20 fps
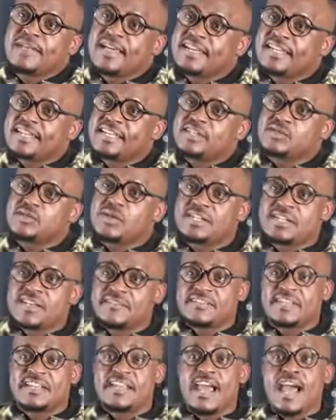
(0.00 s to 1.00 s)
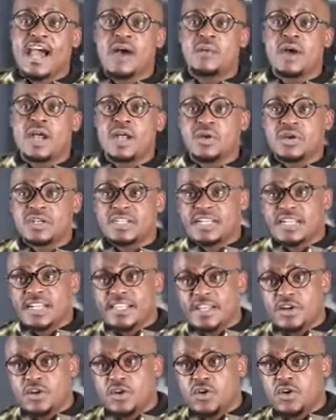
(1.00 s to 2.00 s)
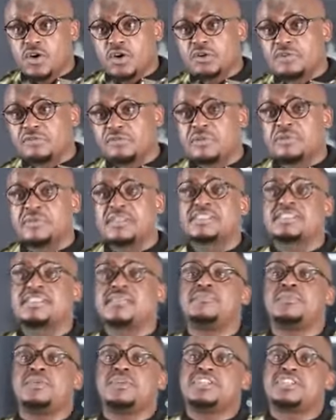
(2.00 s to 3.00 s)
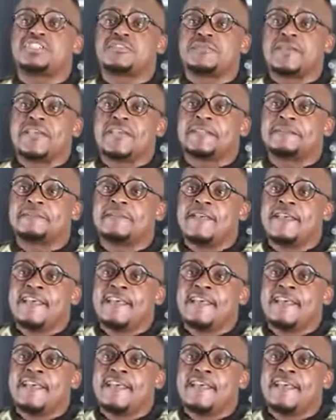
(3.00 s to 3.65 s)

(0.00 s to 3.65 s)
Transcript: And guess what? After an hour, I got another call from the same policeman.